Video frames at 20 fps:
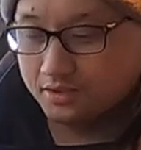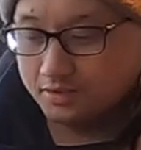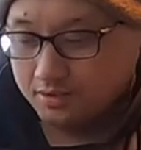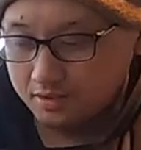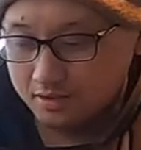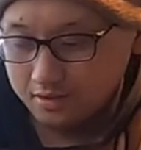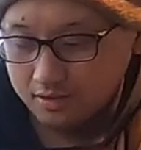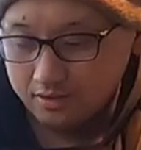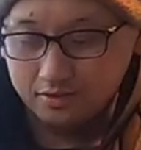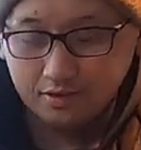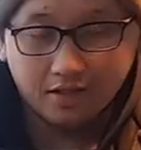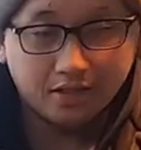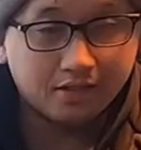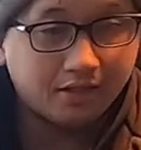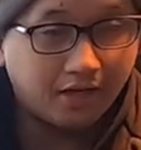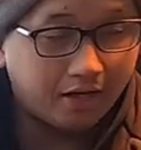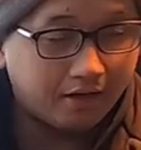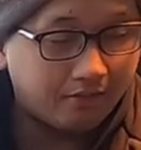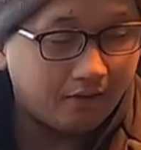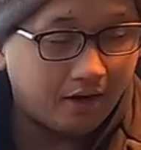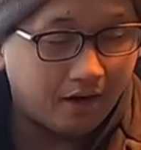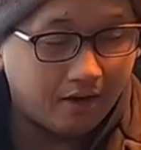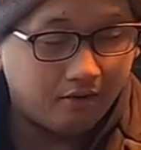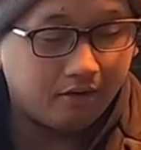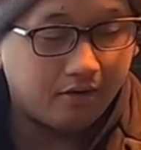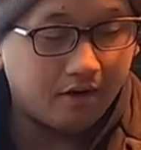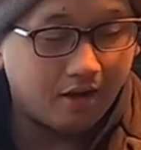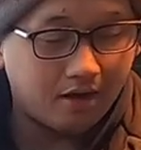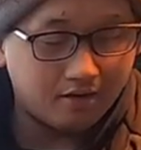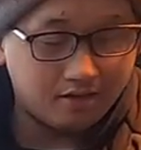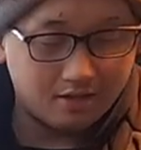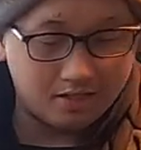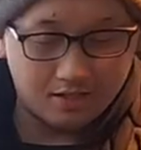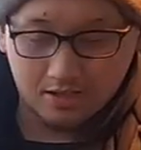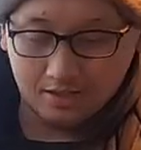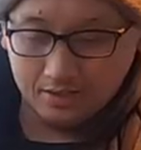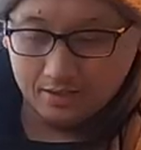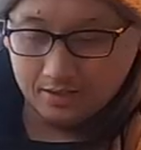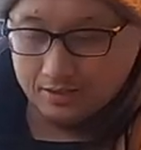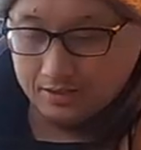it. You guys got it right or not.
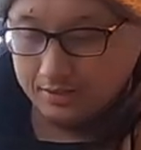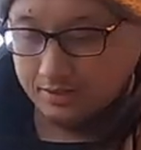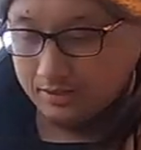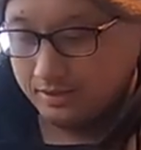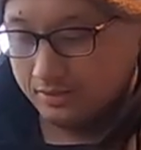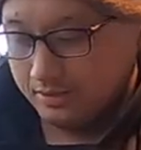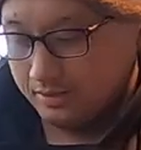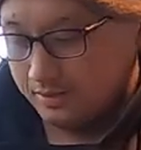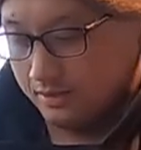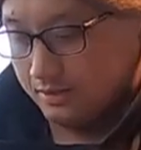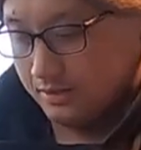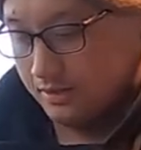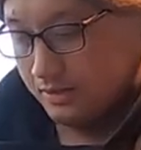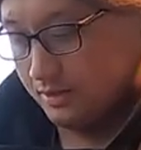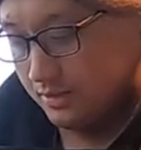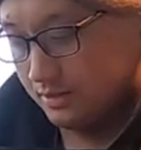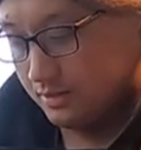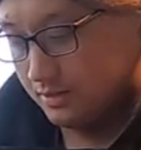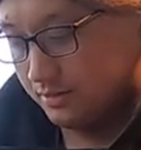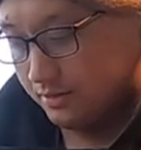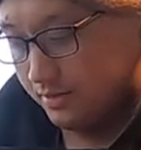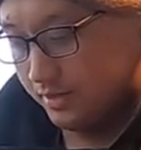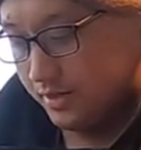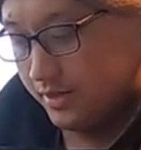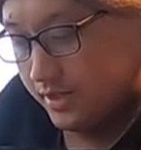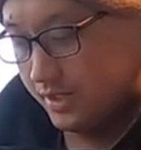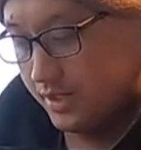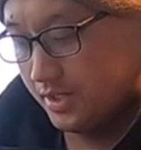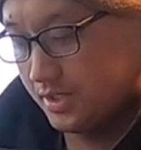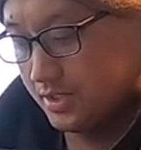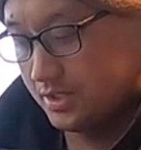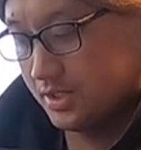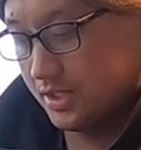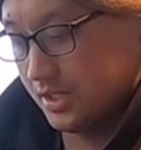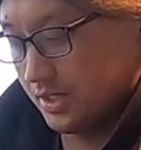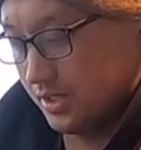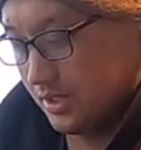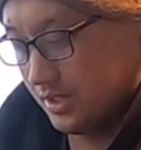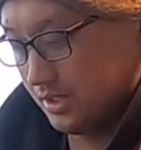So here it is.